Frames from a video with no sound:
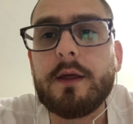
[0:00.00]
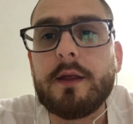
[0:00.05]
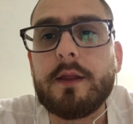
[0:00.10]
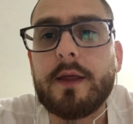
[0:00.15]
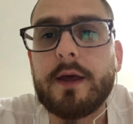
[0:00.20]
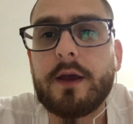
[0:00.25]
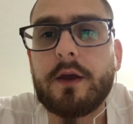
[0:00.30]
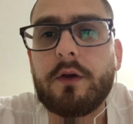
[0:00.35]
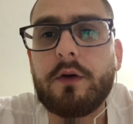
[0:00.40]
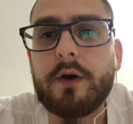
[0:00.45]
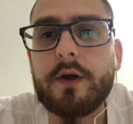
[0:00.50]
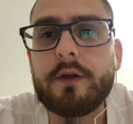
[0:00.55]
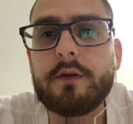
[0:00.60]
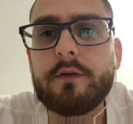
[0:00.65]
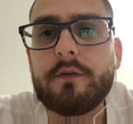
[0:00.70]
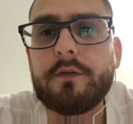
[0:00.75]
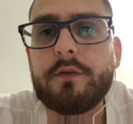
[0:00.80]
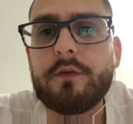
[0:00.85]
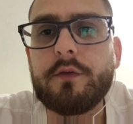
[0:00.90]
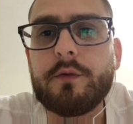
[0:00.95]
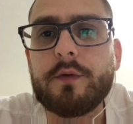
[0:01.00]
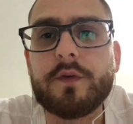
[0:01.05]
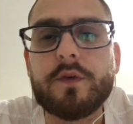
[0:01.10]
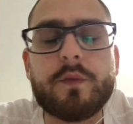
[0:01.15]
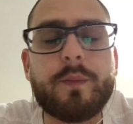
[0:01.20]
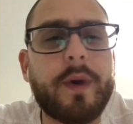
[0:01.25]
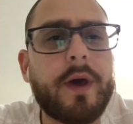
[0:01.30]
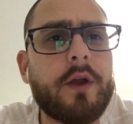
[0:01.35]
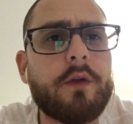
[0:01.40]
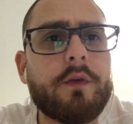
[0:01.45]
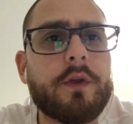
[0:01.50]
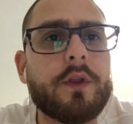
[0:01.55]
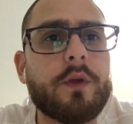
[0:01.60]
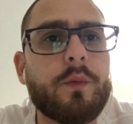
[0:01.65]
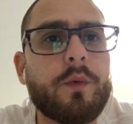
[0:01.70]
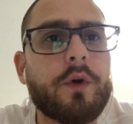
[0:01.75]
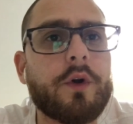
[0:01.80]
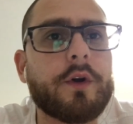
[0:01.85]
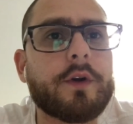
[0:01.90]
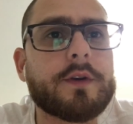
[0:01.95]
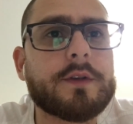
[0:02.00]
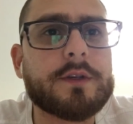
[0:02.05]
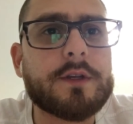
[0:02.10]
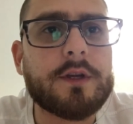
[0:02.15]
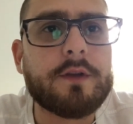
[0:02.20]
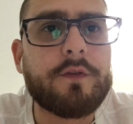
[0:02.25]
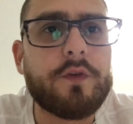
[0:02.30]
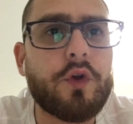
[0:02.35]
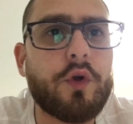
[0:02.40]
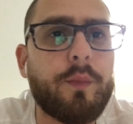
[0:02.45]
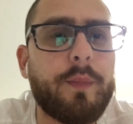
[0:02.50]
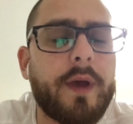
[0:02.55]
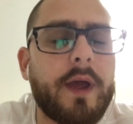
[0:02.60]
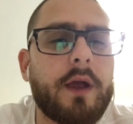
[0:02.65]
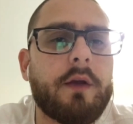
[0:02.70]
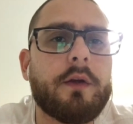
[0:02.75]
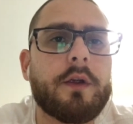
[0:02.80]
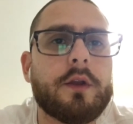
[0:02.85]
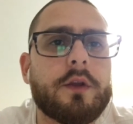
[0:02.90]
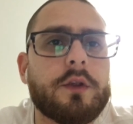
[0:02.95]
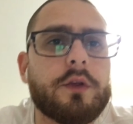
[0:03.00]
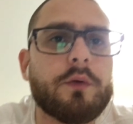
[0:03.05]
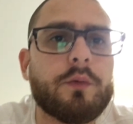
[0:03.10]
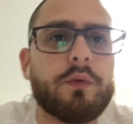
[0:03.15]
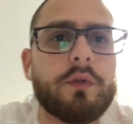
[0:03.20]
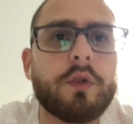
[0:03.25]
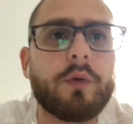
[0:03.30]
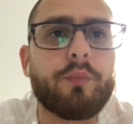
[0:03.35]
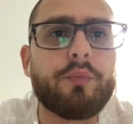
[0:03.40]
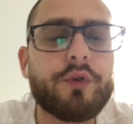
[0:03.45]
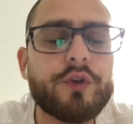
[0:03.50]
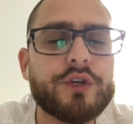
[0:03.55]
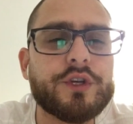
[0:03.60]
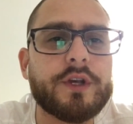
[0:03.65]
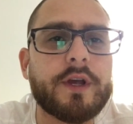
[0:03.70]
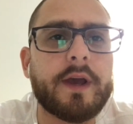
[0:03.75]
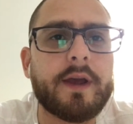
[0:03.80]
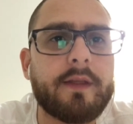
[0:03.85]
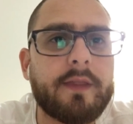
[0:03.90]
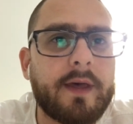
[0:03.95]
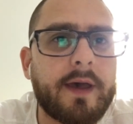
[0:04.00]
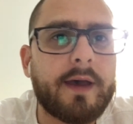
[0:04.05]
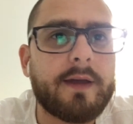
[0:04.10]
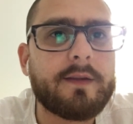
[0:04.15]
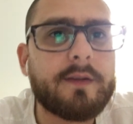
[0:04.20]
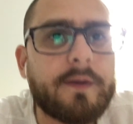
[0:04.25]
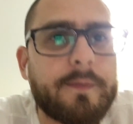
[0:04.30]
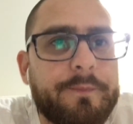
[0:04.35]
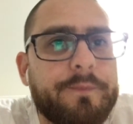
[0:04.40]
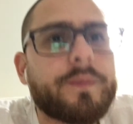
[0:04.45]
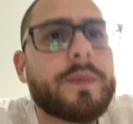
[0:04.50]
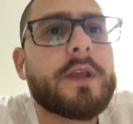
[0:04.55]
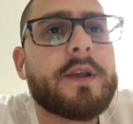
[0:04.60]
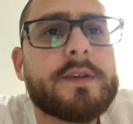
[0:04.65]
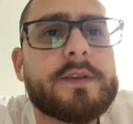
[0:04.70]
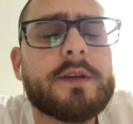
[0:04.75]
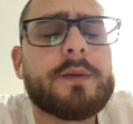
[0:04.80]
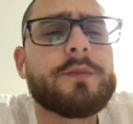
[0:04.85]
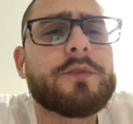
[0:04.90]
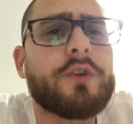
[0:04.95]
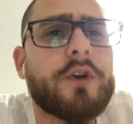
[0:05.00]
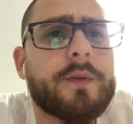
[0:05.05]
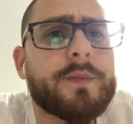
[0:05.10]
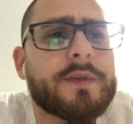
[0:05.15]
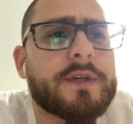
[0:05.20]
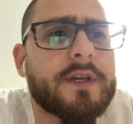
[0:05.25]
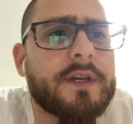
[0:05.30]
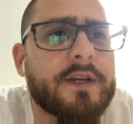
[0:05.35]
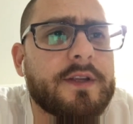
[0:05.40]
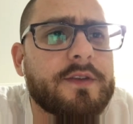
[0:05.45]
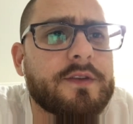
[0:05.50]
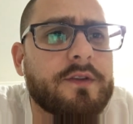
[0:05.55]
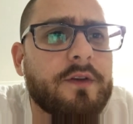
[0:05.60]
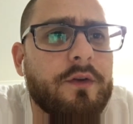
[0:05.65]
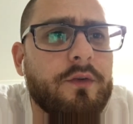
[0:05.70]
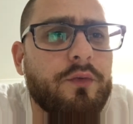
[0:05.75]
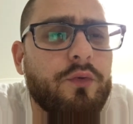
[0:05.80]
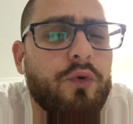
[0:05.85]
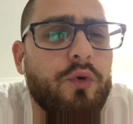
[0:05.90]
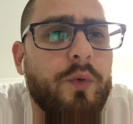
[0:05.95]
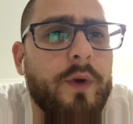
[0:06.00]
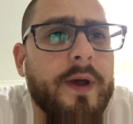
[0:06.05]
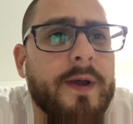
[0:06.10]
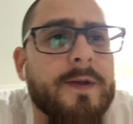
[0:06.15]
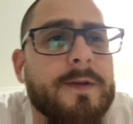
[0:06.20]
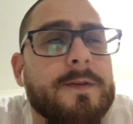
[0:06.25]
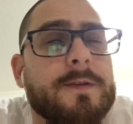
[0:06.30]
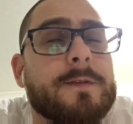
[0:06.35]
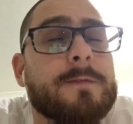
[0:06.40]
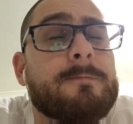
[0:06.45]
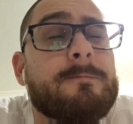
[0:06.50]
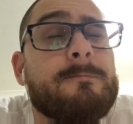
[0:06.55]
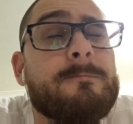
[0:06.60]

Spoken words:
that kind of threw a spanner in the works. And if you're a parent, you will appreciate that sometimes kids don't always